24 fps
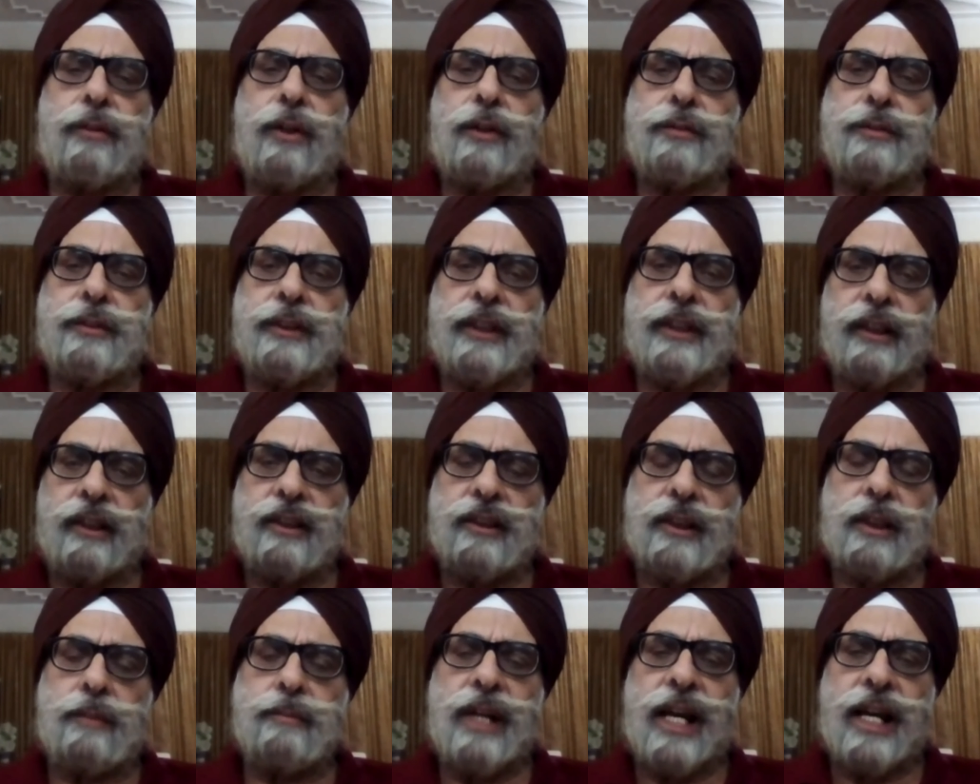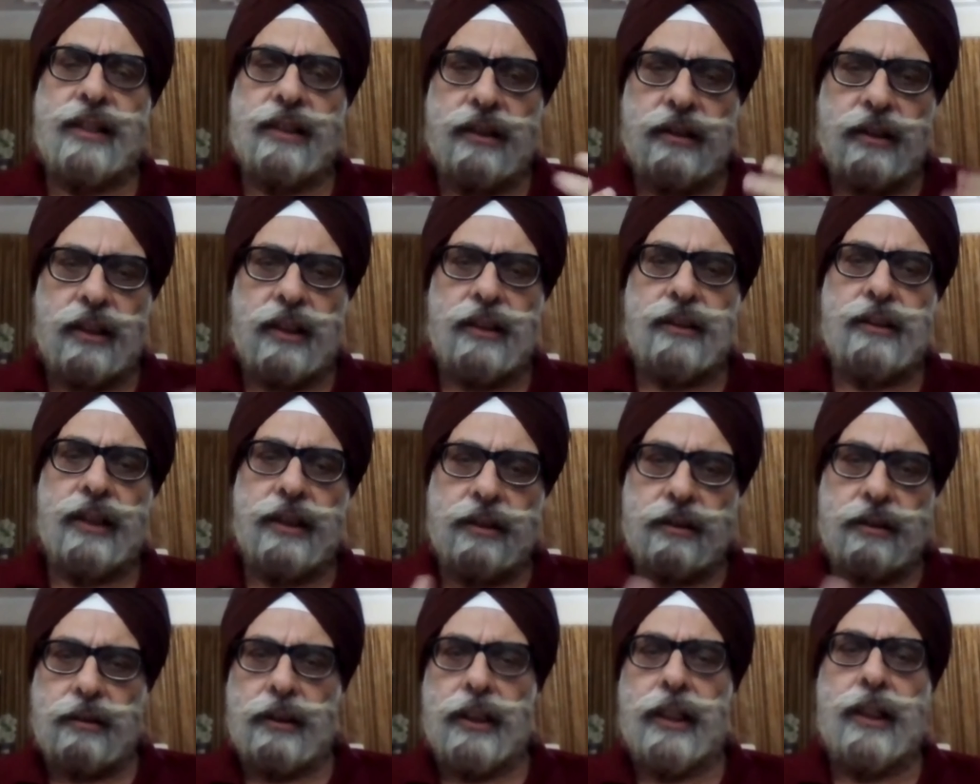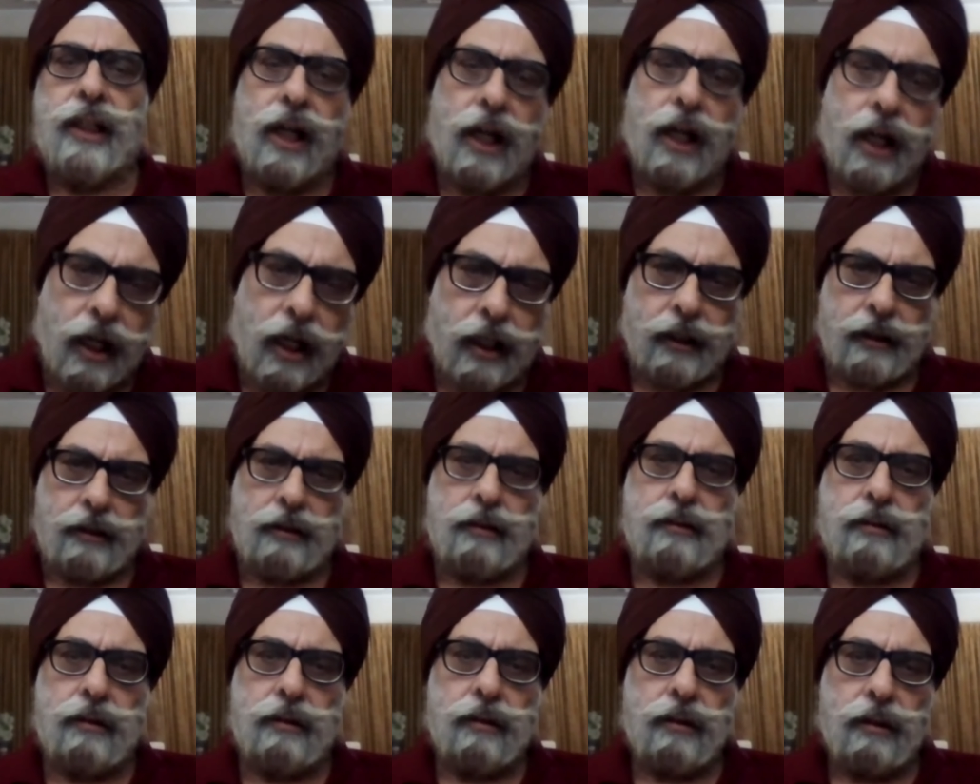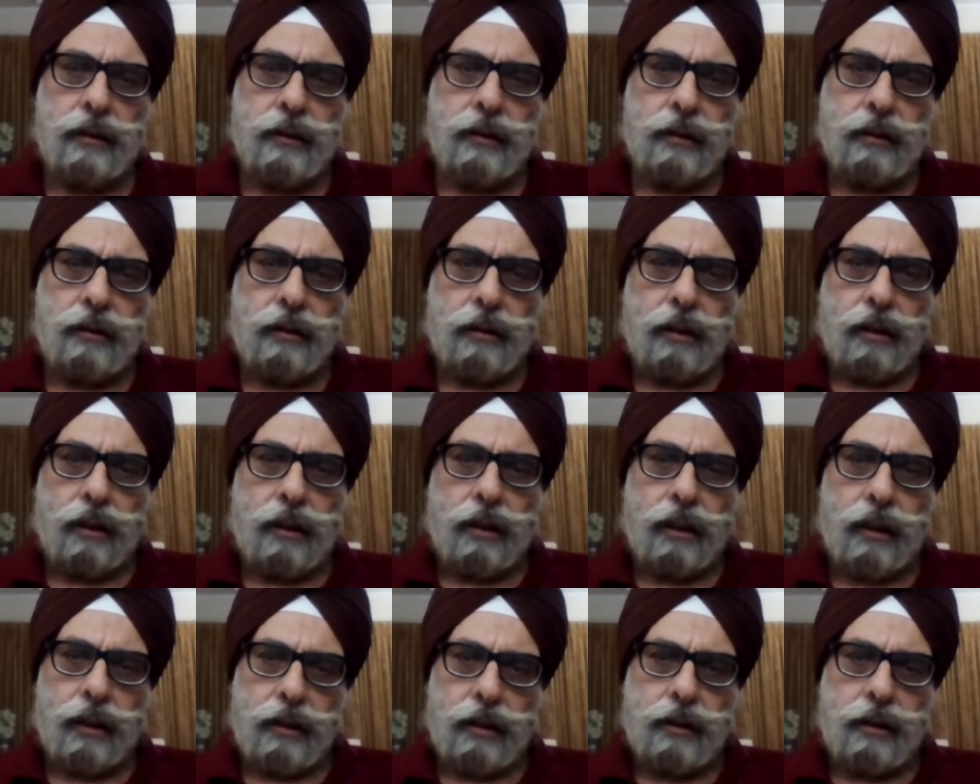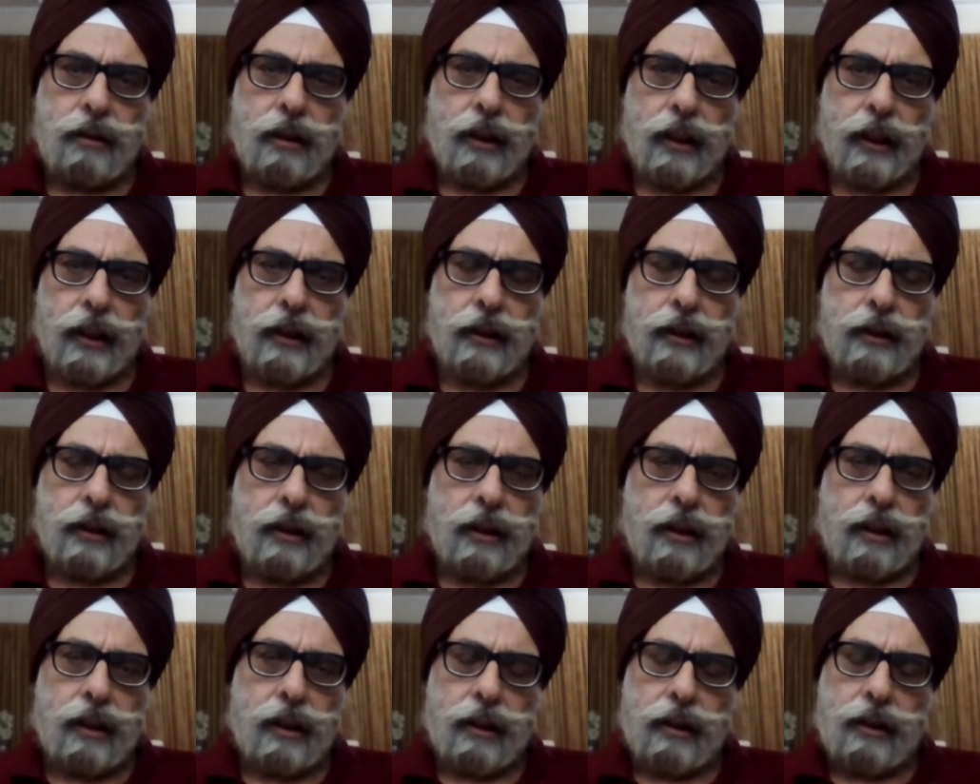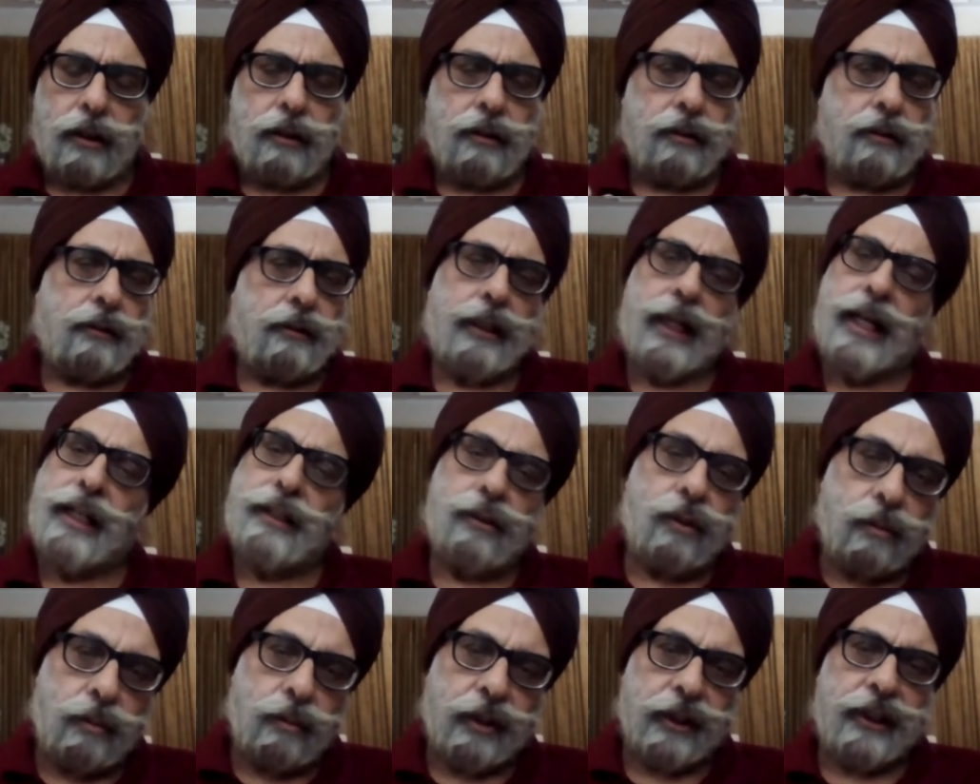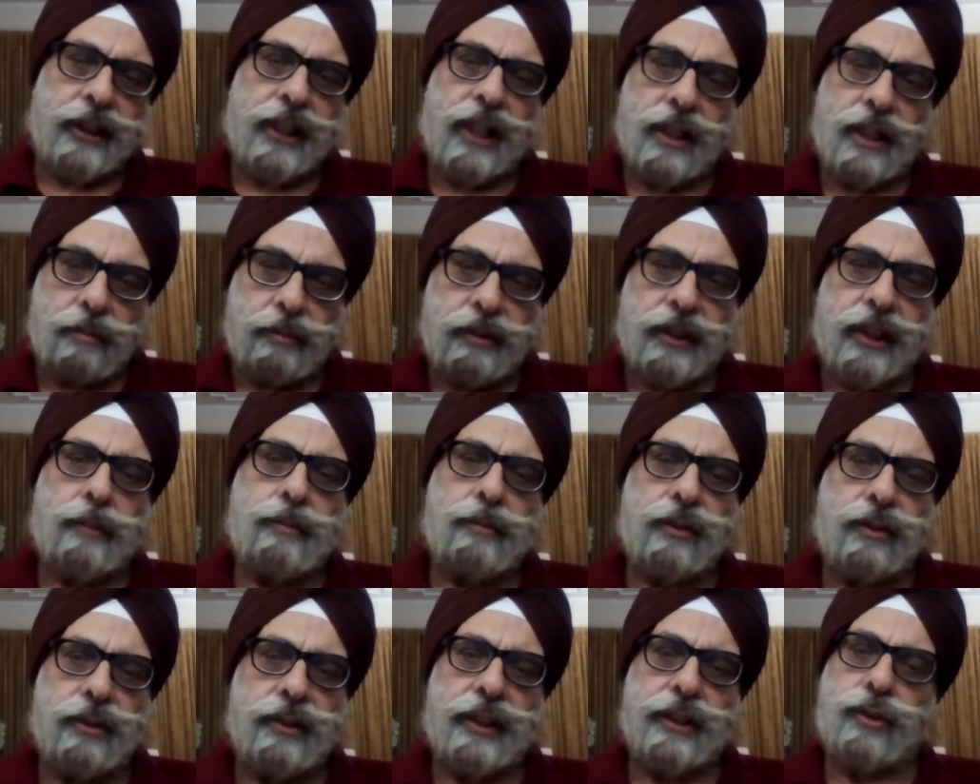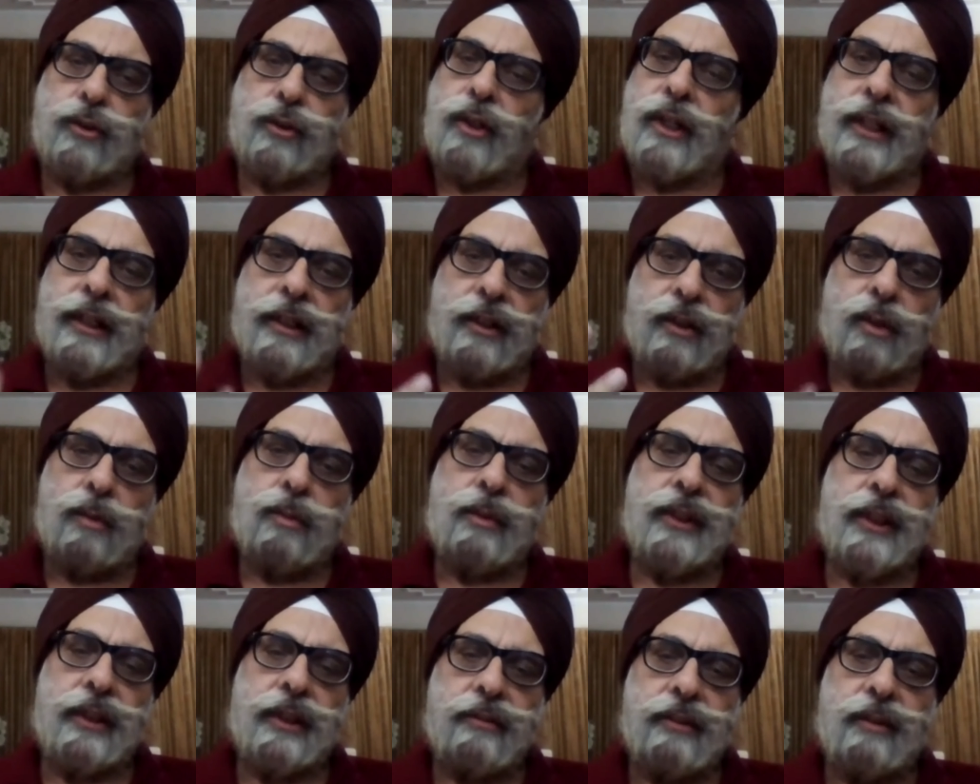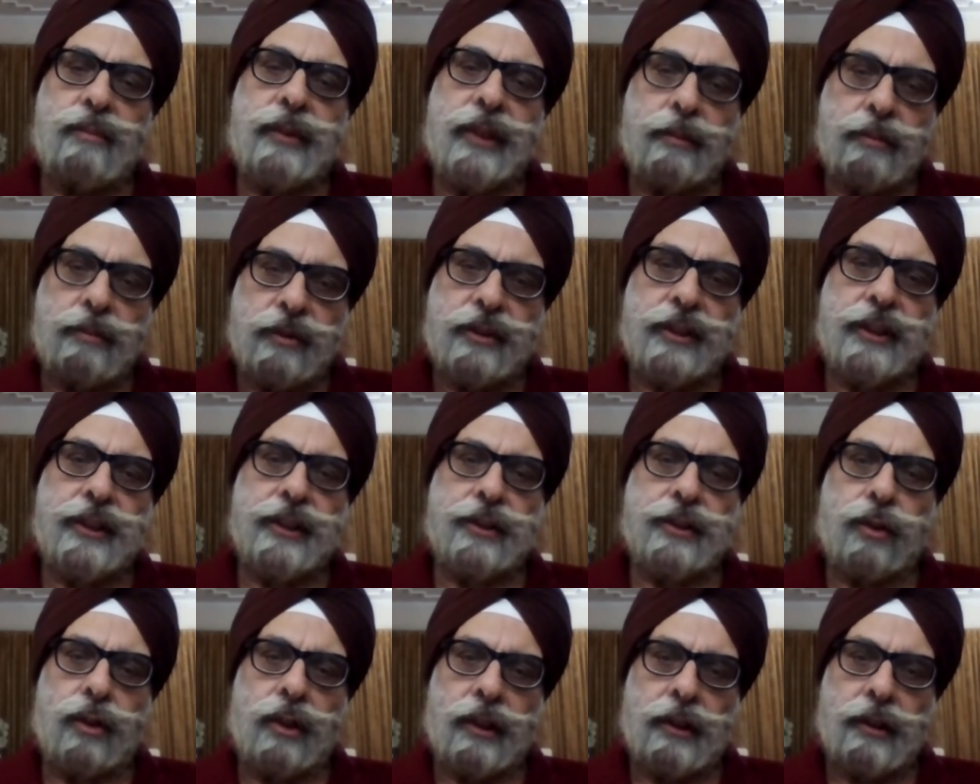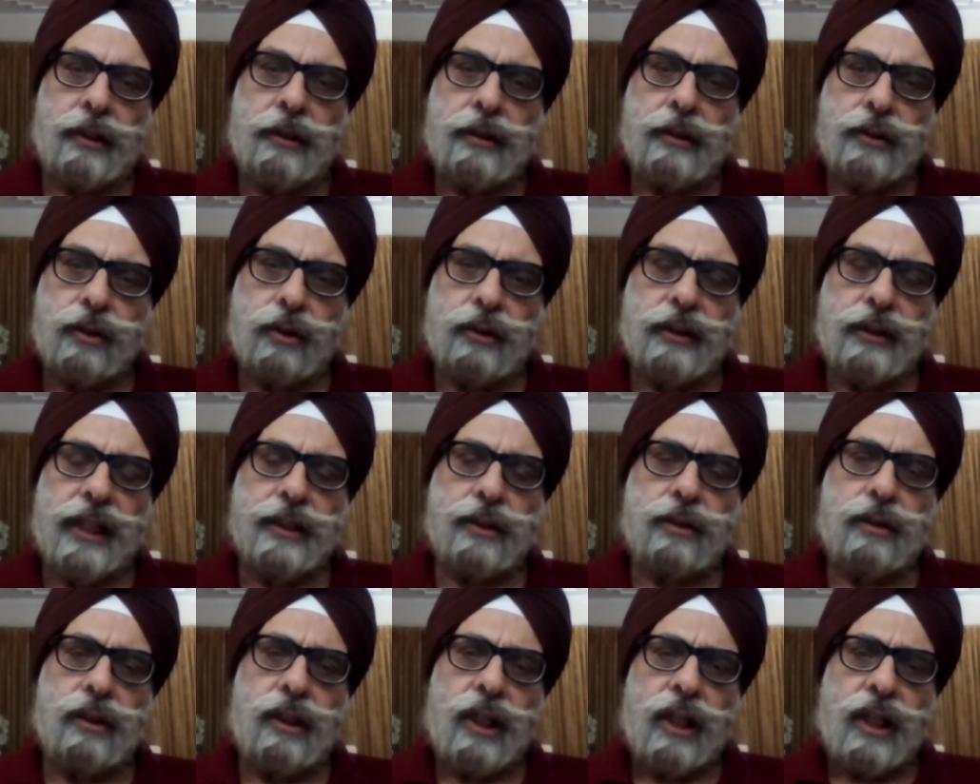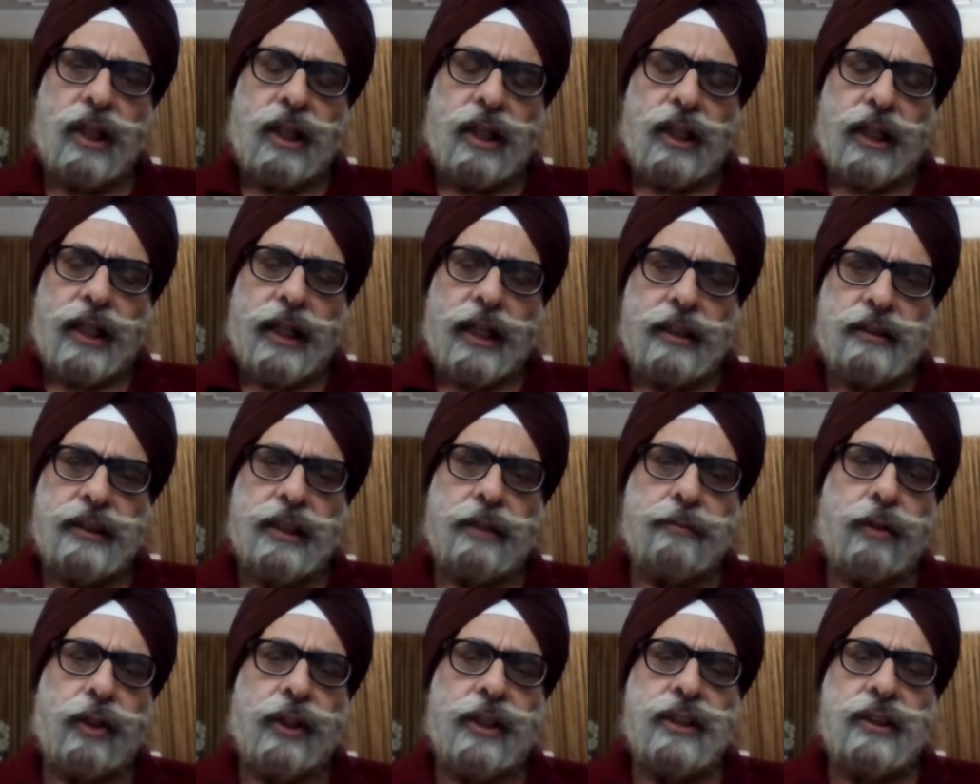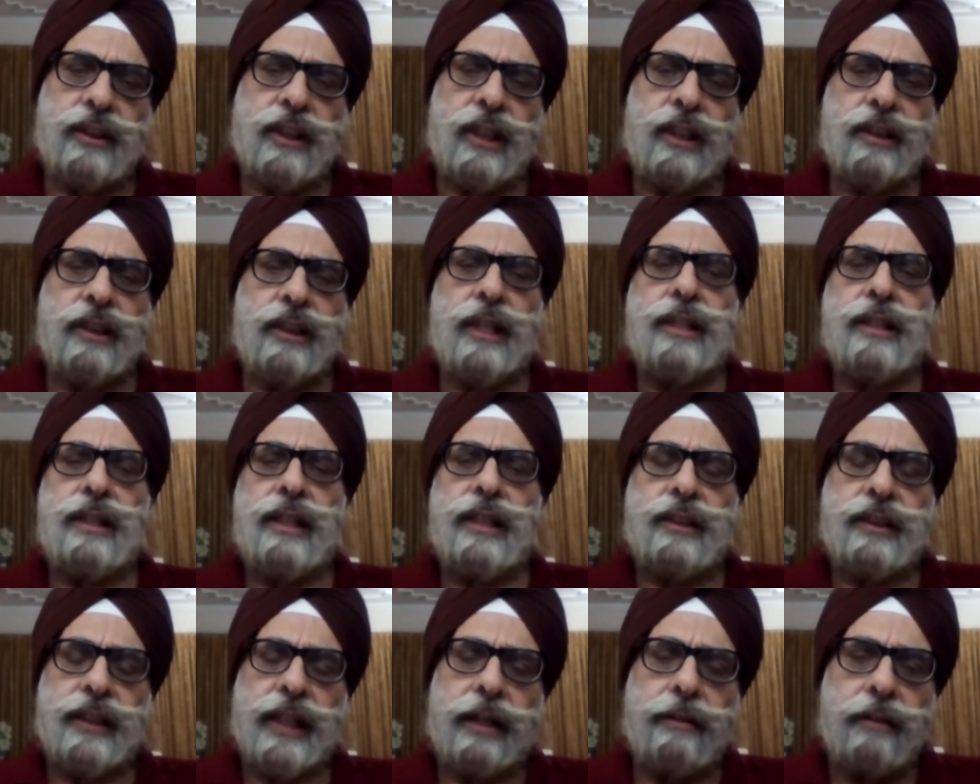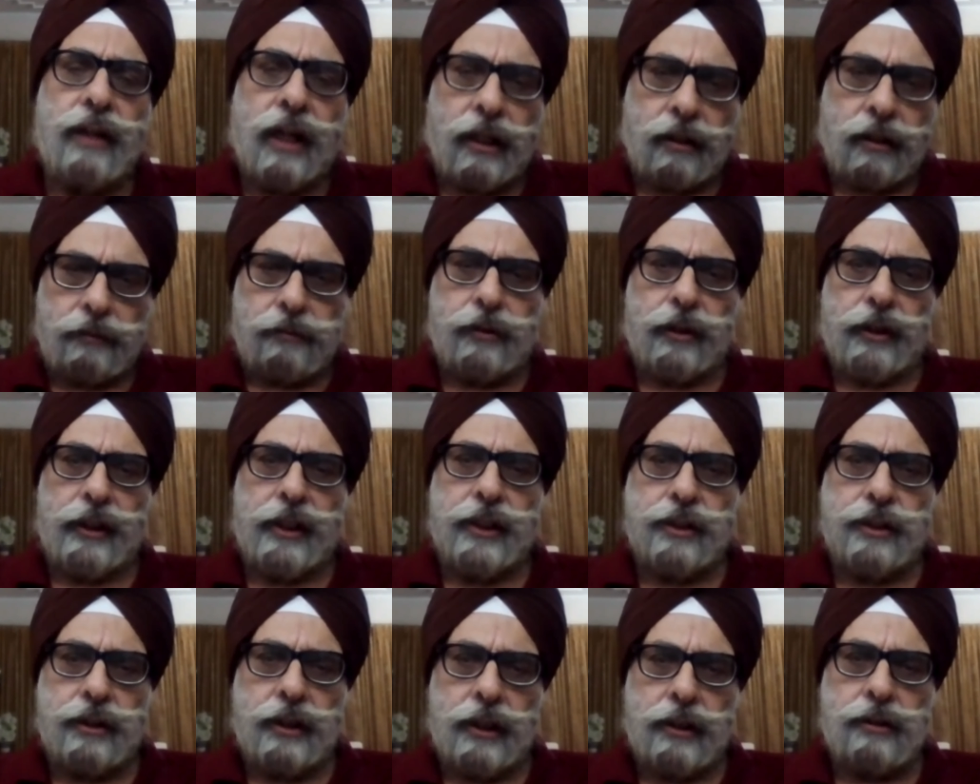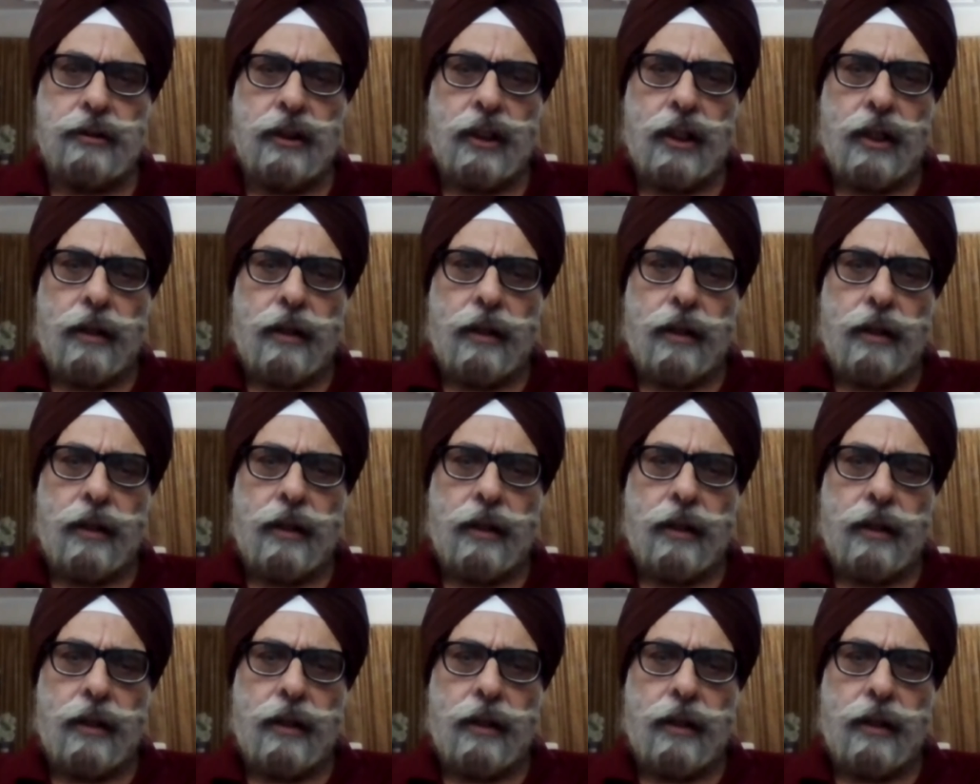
of Sikhism as it exists in our hearts, that nobody has been able to destroy and nobody will be able to destroy. So that's, and say, for instance, there's Seva, for instance.